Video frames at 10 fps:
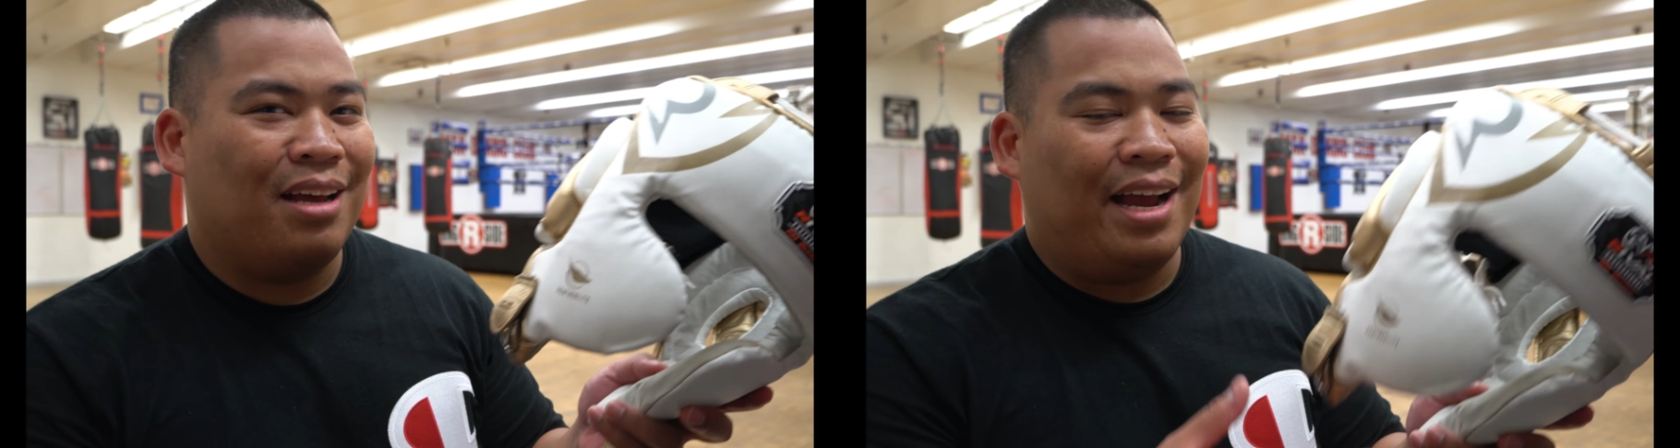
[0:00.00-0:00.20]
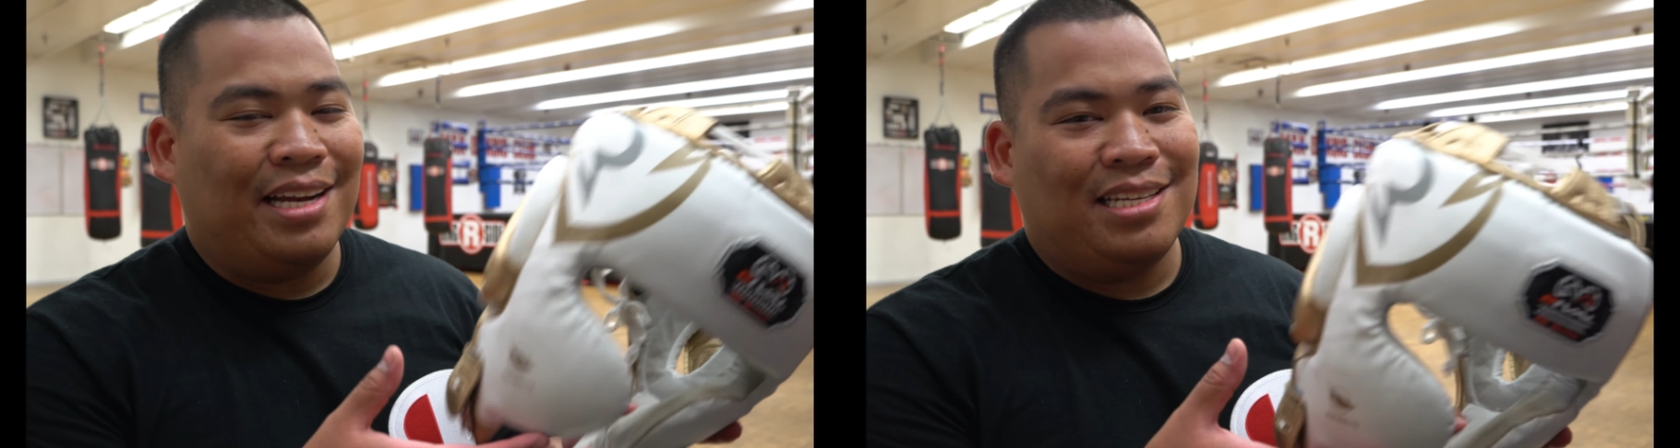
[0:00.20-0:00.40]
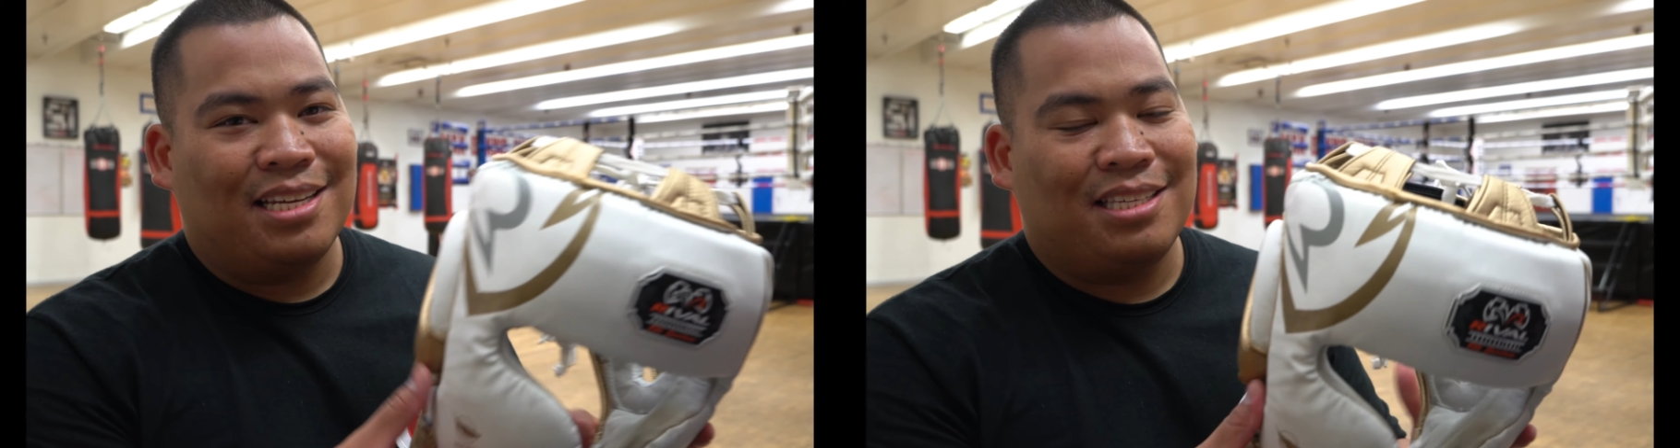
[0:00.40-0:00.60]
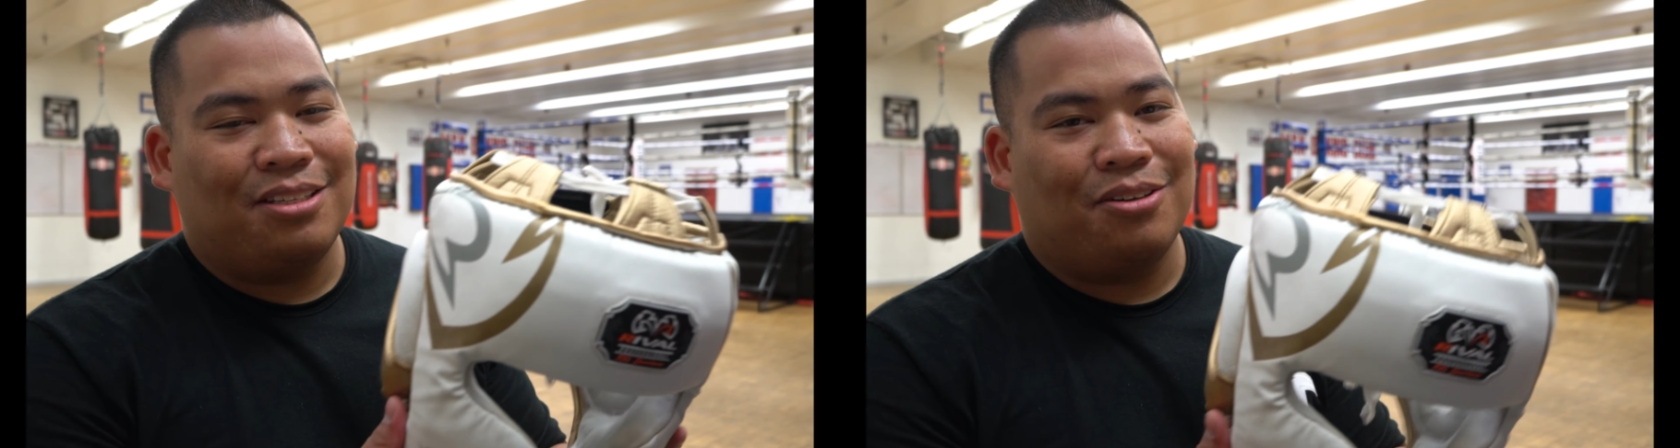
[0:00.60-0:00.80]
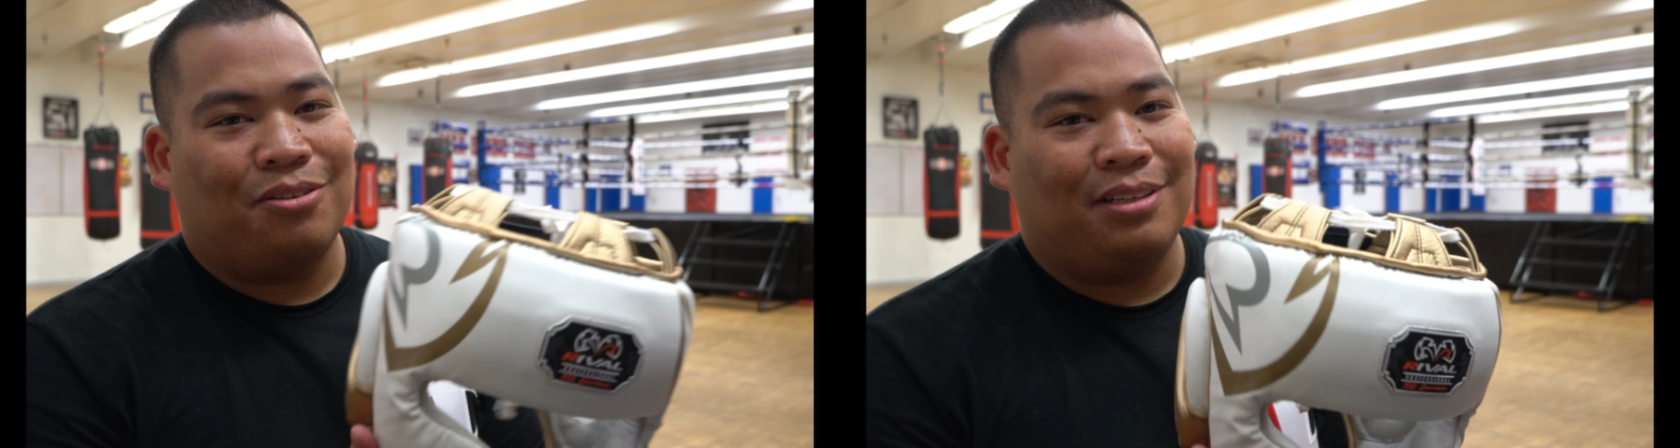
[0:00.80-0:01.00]
I just
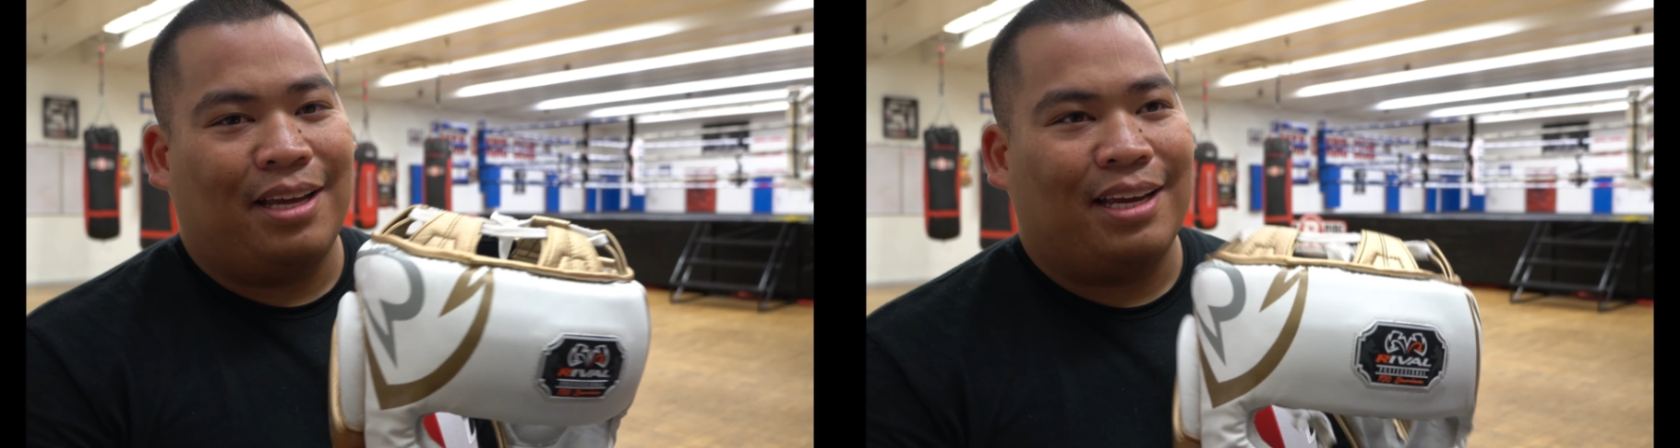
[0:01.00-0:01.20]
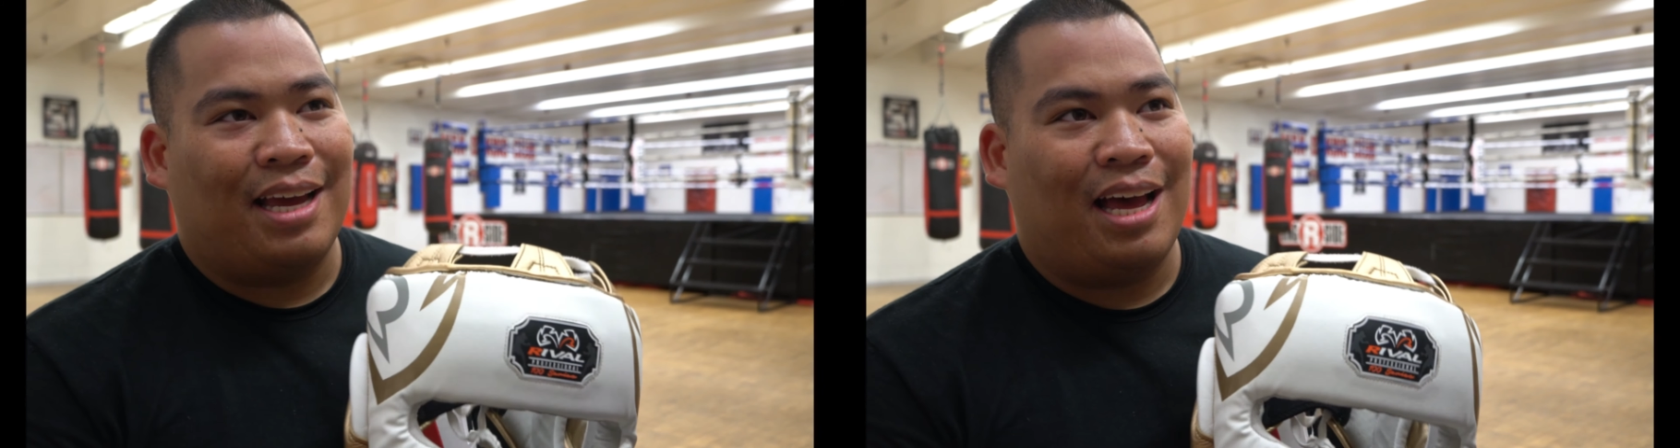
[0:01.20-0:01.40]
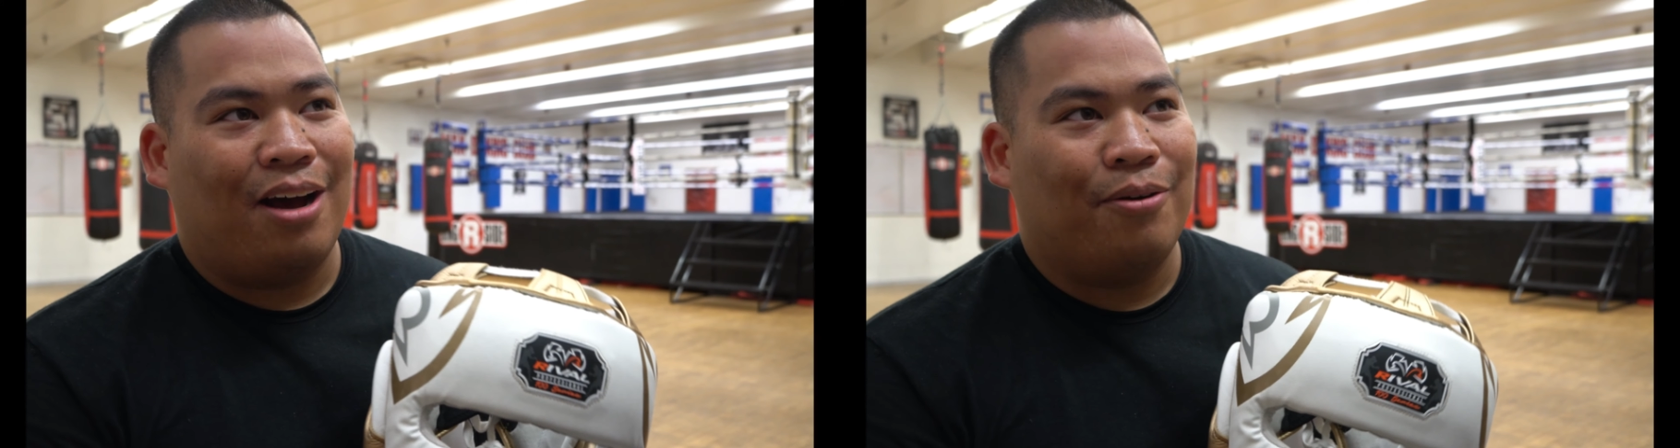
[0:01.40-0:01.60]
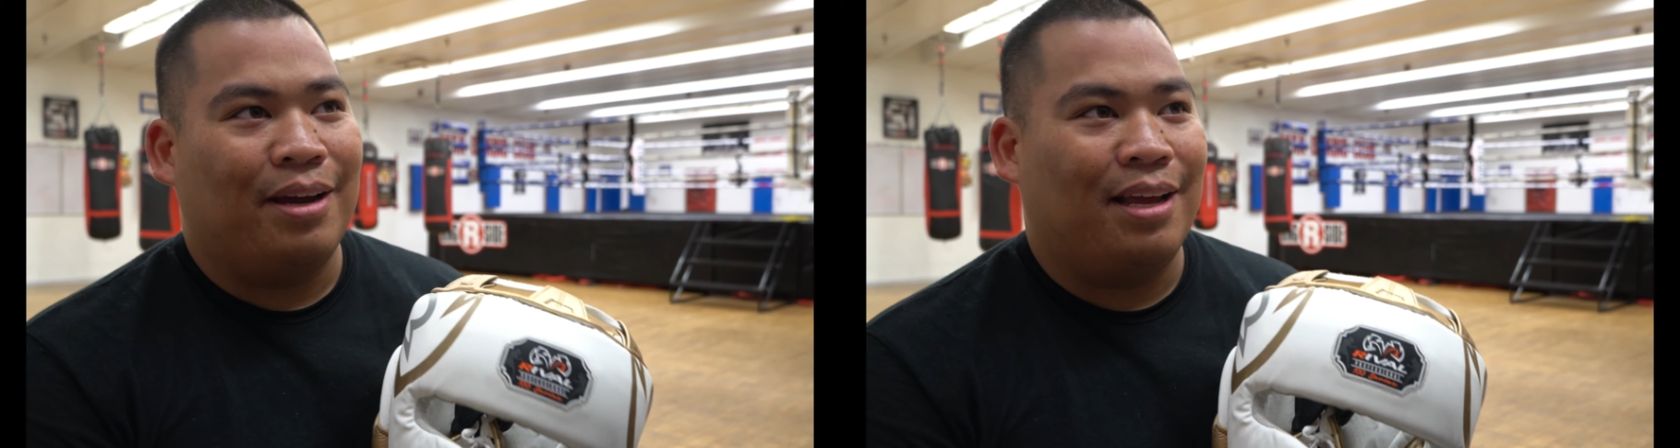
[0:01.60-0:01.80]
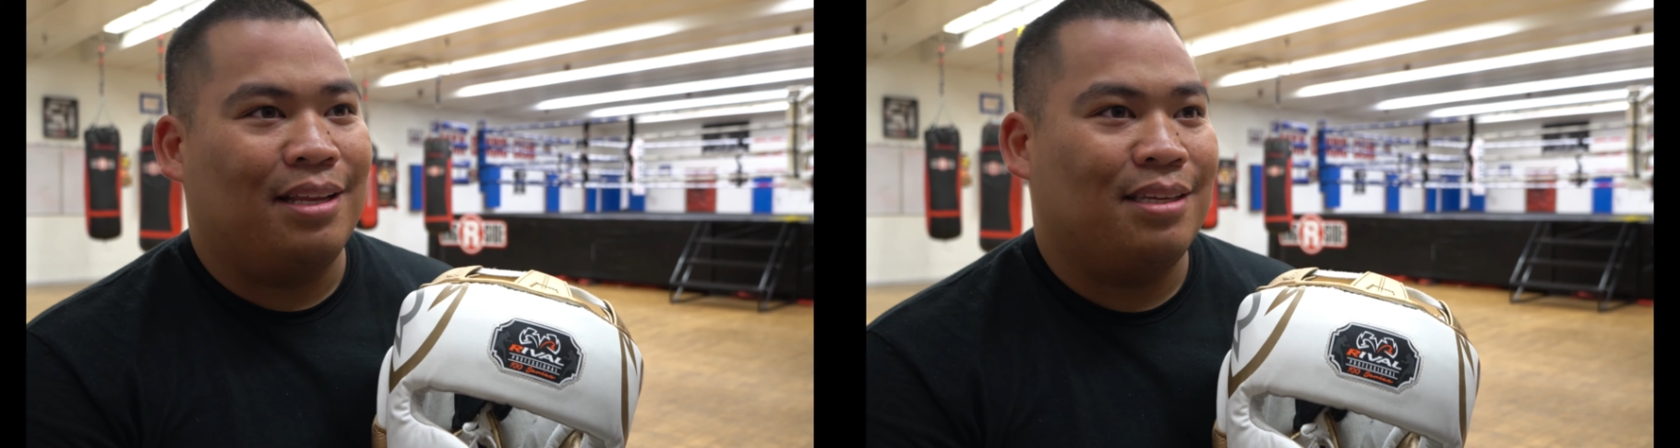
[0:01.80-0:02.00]
don't like how
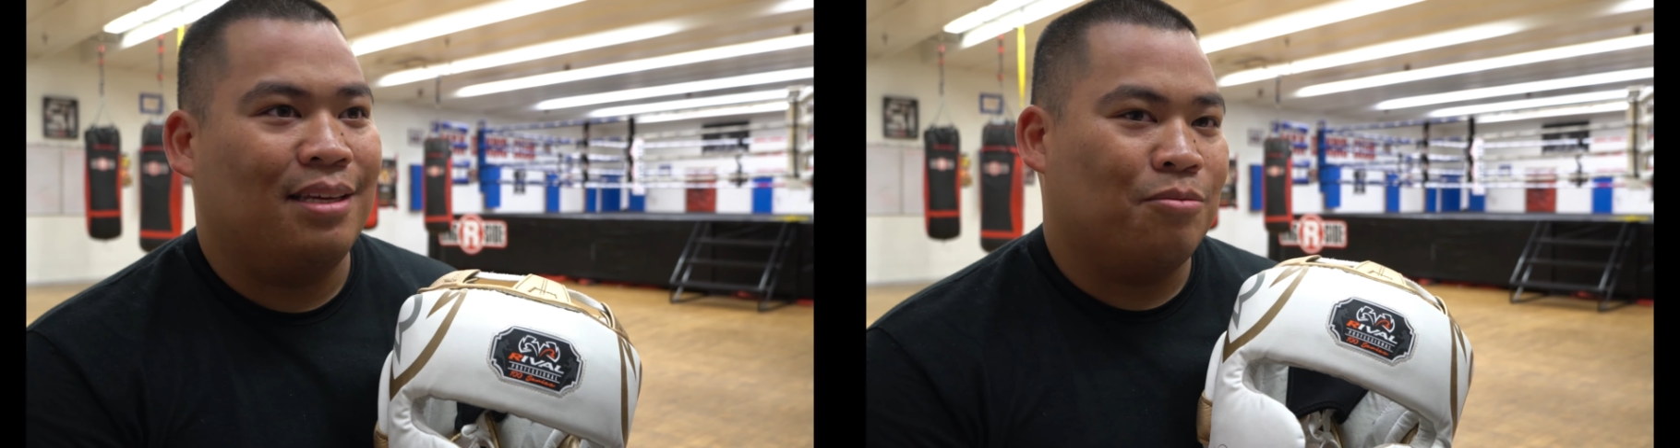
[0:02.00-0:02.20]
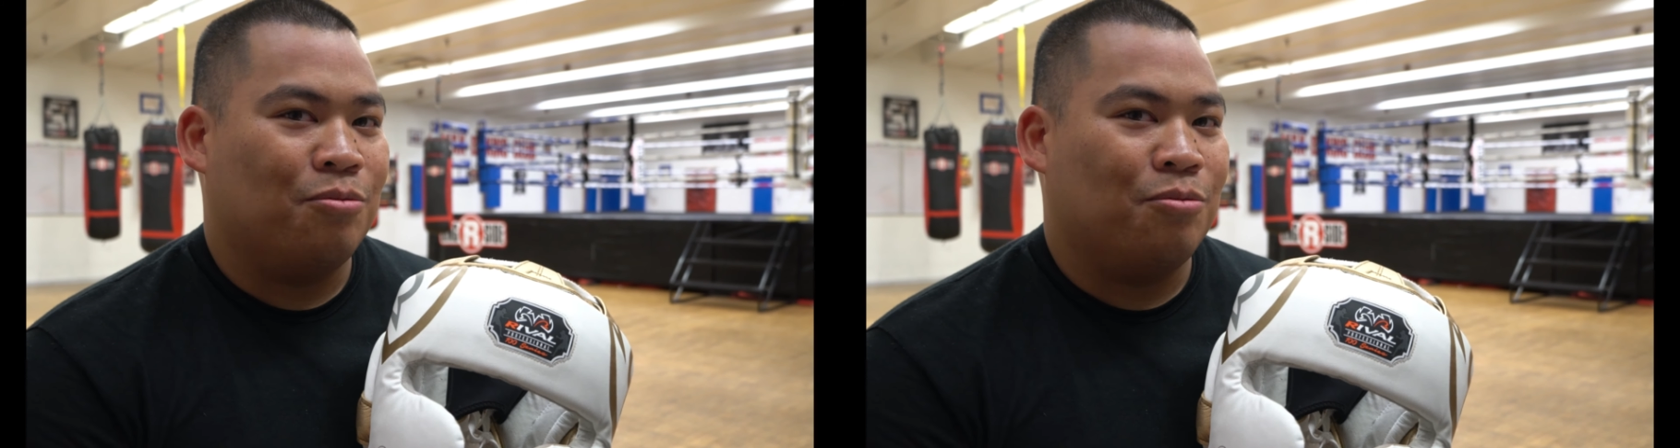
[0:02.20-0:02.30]
it